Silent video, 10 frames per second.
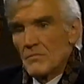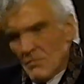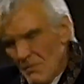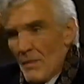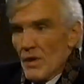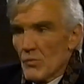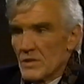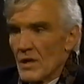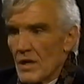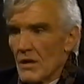maybe it was
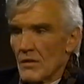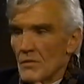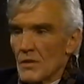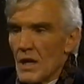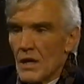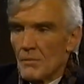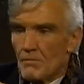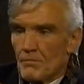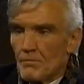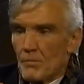a little uh,
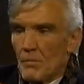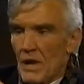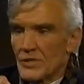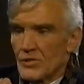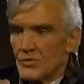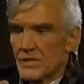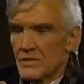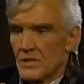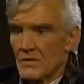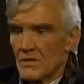
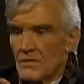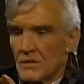preposterous and